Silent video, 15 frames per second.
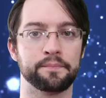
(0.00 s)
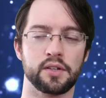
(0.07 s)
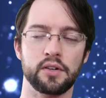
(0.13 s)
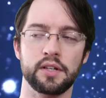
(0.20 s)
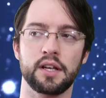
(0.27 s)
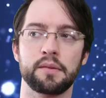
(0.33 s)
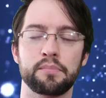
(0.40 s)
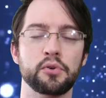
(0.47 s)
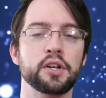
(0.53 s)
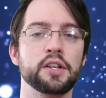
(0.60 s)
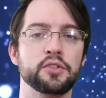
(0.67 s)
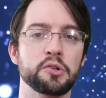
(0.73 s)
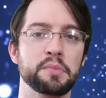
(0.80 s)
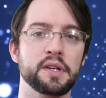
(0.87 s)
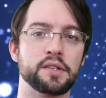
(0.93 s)
It's already on pretty
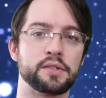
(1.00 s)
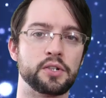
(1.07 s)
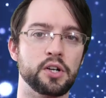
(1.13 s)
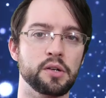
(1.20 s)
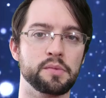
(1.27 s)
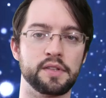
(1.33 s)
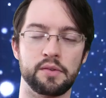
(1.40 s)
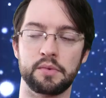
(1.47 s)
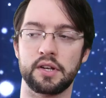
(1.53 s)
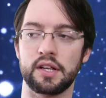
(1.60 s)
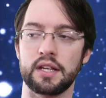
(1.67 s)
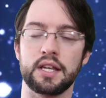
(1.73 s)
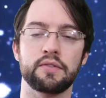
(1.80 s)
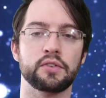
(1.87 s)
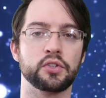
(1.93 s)
dubious terms that we
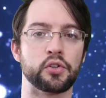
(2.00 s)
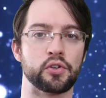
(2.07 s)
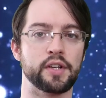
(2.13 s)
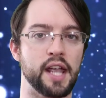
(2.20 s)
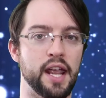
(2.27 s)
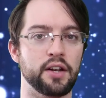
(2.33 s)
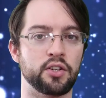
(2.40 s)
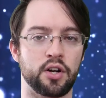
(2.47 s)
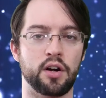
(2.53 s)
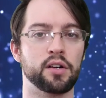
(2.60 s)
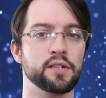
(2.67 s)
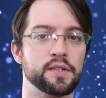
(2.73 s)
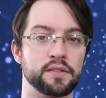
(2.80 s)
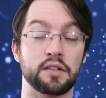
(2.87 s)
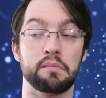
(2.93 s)
could even create
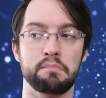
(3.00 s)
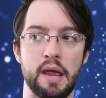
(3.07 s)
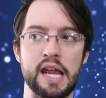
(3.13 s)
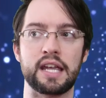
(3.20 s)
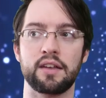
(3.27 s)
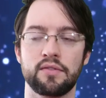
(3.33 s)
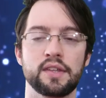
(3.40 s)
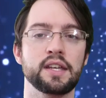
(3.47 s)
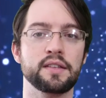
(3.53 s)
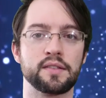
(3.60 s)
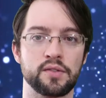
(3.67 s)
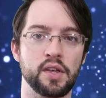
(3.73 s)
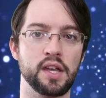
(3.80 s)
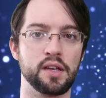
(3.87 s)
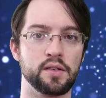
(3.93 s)
cards to make
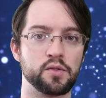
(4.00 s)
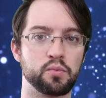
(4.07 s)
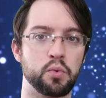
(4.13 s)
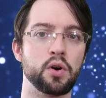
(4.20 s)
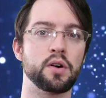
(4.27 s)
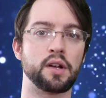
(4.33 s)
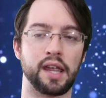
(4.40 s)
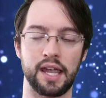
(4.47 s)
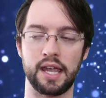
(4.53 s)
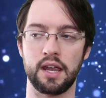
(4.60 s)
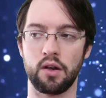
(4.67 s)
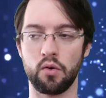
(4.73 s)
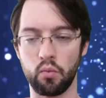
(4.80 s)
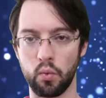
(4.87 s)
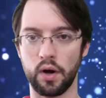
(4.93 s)
these things work
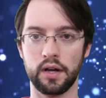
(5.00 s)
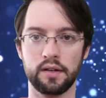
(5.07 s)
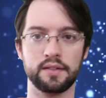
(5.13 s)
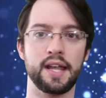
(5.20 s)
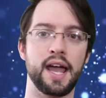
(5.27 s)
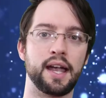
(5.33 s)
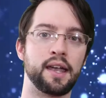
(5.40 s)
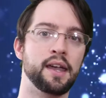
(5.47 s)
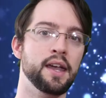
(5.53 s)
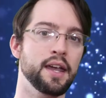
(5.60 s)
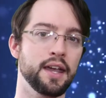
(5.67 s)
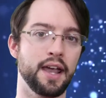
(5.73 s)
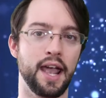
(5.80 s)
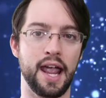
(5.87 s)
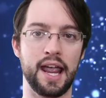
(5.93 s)
in one deck,
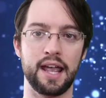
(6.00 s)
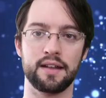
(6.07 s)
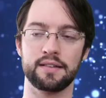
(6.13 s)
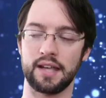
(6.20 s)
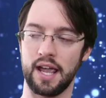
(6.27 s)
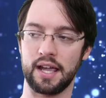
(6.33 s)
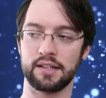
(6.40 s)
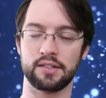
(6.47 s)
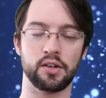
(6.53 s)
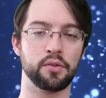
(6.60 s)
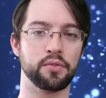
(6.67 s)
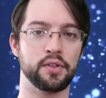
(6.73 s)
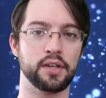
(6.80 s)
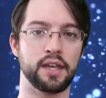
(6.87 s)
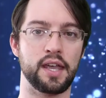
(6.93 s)
and I
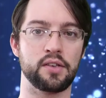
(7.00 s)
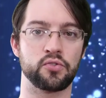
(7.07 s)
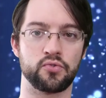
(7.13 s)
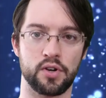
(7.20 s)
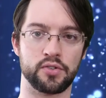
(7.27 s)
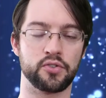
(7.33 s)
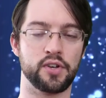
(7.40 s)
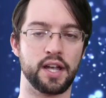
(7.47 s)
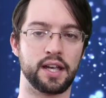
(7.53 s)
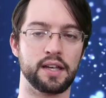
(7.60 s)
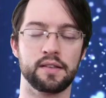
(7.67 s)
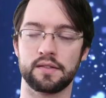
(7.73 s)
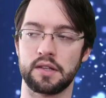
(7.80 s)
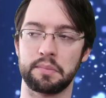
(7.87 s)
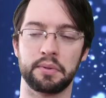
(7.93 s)
don't think a structure deck
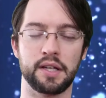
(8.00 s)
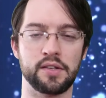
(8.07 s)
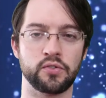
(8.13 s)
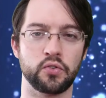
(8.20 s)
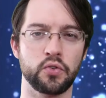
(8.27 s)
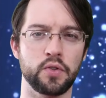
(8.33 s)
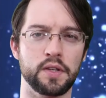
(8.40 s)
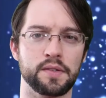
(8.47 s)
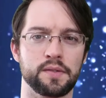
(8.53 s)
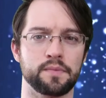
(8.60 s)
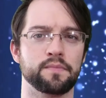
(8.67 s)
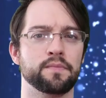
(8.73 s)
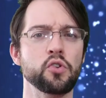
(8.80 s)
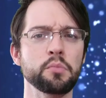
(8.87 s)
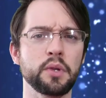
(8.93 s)
is the place to do
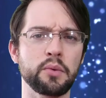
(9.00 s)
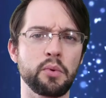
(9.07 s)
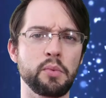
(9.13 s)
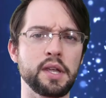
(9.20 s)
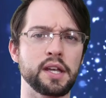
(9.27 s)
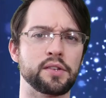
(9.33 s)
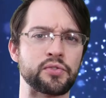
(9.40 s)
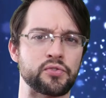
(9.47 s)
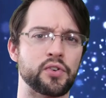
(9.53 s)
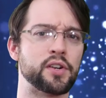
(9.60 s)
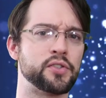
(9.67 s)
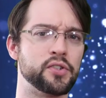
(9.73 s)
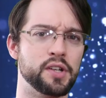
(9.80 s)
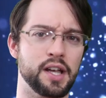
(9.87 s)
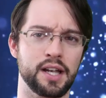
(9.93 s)
this. Normally when we get a
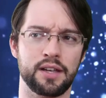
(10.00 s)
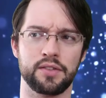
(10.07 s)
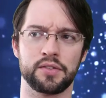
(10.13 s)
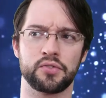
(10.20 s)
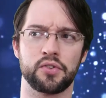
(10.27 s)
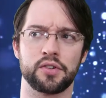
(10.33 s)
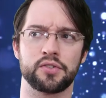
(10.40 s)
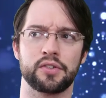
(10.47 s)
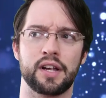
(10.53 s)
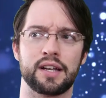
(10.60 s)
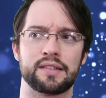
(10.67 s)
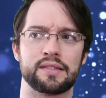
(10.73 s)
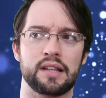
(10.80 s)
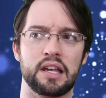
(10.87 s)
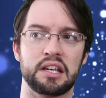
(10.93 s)
structure deck, the structure
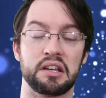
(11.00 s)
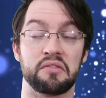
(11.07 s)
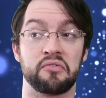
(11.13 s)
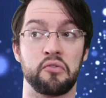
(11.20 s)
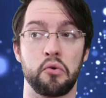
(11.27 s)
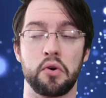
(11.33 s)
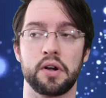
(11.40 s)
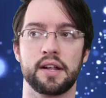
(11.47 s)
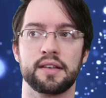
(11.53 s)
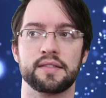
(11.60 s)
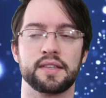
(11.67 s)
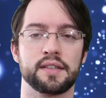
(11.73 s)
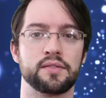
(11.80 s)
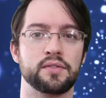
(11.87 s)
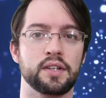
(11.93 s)
deck's like for an
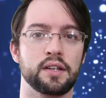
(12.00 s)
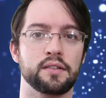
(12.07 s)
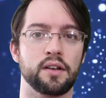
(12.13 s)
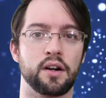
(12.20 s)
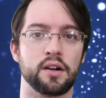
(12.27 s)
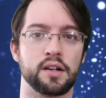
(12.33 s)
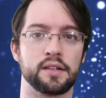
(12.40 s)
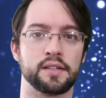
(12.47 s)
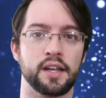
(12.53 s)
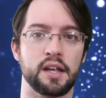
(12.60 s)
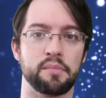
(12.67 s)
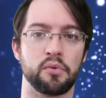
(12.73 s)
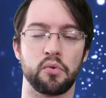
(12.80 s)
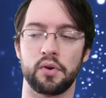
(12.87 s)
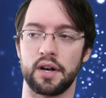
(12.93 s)
existing
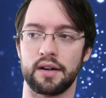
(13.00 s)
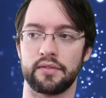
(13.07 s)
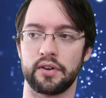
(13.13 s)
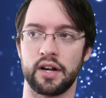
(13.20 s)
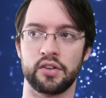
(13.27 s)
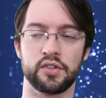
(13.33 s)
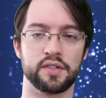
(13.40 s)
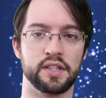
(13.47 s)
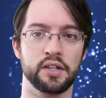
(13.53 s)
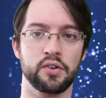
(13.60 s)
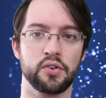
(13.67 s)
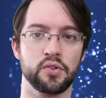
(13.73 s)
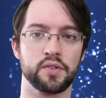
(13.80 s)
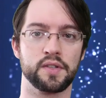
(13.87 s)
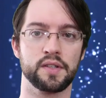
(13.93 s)
archetype or whatever and just
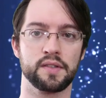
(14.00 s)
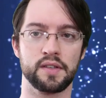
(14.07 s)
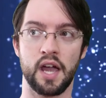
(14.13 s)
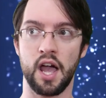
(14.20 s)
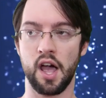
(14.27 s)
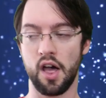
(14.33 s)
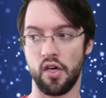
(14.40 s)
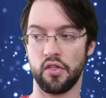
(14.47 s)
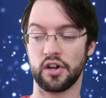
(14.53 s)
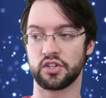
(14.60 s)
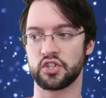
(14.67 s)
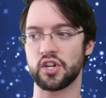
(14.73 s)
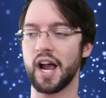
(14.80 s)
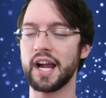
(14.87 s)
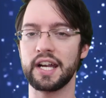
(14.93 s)
introduces the
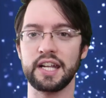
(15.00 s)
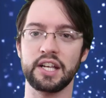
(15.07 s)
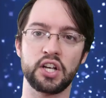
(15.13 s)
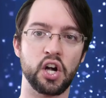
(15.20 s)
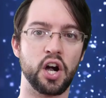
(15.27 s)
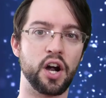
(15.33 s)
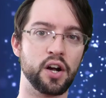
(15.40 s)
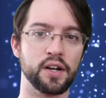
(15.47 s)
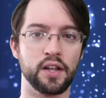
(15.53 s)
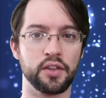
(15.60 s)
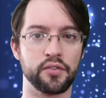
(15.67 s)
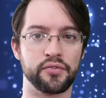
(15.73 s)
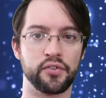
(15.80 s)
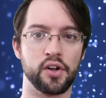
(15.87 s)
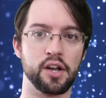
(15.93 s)
shiny card on
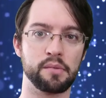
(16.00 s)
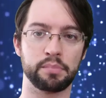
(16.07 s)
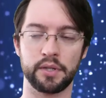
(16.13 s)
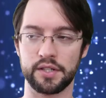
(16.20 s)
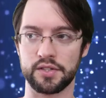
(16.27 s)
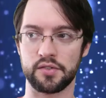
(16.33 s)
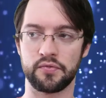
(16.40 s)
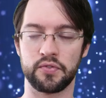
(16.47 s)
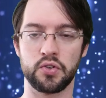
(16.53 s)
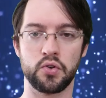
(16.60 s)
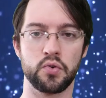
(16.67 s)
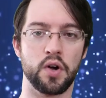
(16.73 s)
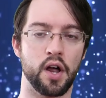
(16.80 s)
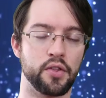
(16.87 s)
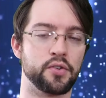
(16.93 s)
the front plus a
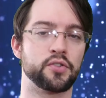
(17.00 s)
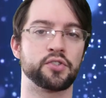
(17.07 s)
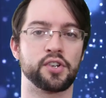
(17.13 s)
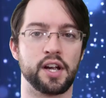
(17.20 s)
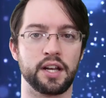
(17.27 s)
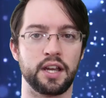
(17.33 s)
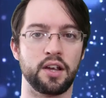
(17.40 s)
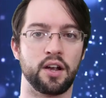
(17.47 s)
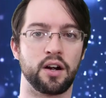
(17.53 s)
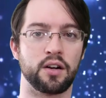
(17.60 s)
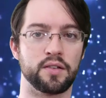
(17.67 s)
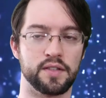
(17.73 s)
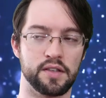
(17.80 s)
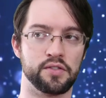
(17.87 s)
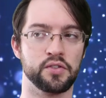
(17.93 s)
few other shiny
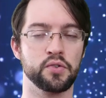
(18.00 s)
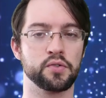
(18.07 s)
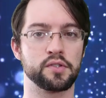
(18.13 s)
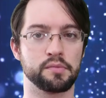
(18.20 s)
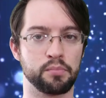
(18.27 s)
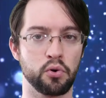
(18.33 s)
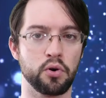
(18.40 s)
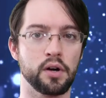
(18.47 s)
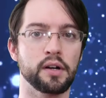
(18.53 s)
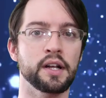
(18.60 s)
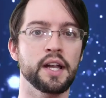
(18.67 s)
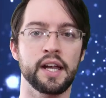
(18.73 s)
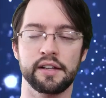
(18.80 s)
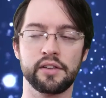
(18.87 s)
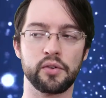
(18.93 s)
cards as new
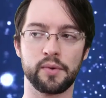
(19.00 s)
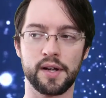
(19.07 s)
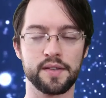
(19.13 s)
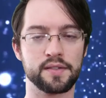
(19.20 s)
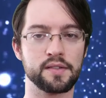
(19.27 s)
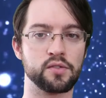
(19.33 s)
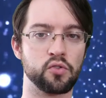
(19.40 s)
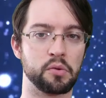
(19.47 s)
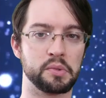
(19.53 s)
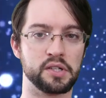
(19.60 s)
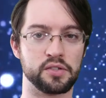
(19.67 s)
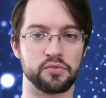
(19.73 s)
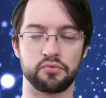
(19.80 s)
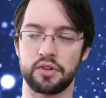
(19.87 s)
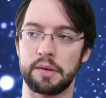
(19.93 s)
support, and the rest is normally
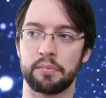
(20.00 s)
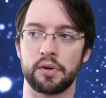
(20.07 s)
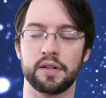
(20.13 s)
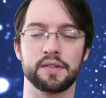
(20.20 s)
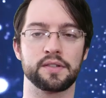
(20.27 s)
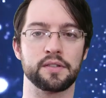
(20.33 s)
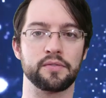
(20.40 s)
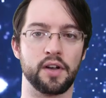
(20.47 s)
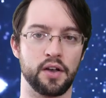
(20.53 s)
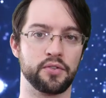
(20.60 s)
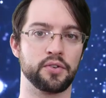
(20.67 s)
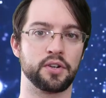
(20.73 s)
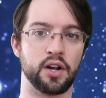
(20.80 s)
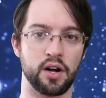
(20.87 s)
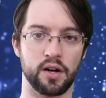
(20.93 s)
just reprints of
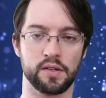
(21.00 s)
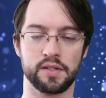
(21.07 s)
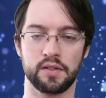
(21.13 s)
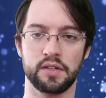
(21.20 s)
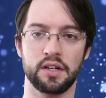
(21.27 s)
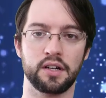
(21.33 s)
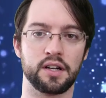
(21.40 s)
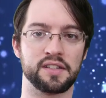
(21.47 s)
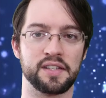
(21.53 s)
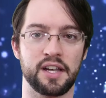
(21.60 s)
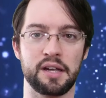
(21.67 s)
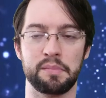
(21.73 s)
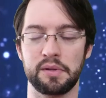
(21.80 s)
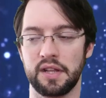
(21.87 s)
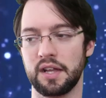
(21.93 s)
other cards in the
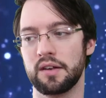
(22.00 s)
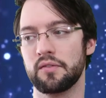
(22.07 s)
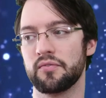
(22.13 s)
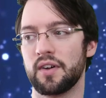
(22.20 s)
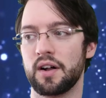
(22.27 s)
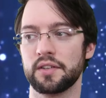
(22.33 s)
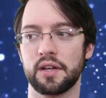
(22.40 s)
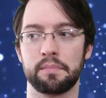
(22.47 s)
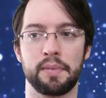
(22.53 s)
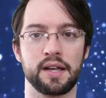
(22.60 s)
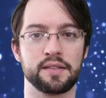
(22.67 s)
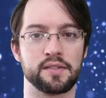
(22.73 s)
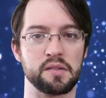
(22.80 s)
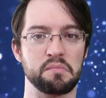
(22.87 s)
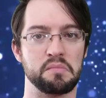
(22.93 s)
archetype and then followed up
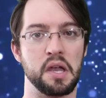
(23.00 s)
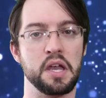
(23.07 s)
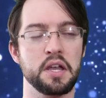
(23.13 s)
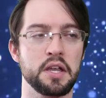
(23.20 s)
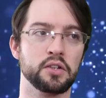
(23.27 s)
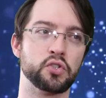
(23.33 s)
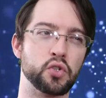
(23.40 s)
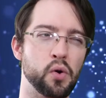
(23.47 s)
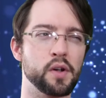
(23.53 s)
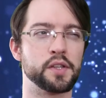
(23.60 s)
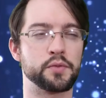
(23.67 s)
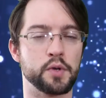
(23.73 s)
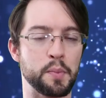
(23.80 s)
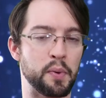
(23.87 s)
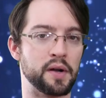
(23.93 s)
by some
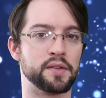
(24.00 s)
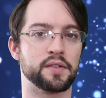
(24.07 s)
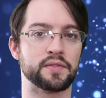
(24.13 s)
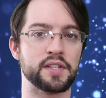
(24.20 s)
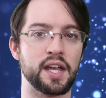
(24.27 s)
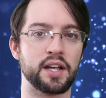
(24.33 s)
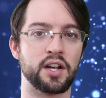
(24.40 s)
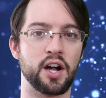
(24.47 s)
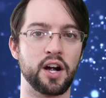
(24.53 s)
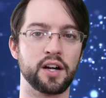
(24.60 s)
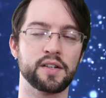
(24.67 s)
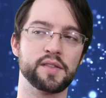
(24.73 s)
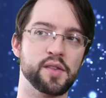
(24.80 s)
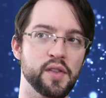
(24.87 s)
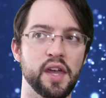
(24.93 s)
choice reprints of tech
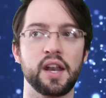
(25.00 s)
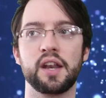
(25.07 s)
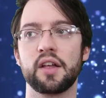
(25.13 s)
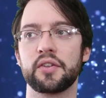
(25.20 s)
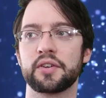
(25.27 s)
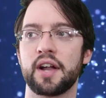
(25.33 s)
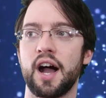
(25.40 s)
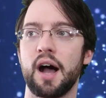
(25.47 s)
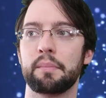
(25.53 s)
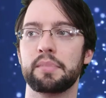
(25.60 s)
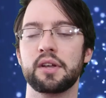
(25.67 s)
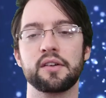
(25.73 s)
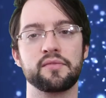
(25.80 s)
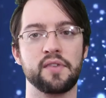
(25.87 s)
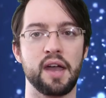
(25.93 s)
cards and then another
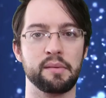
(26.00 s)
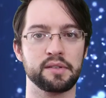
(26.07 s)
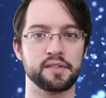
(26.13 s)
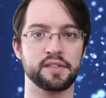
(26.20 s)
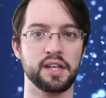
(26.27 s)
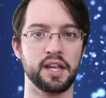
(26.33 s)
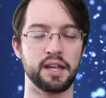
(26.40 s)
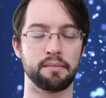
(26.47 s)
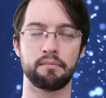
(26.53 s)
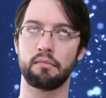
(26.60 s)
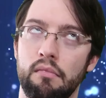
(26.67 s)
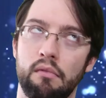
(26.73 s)
copy of MST.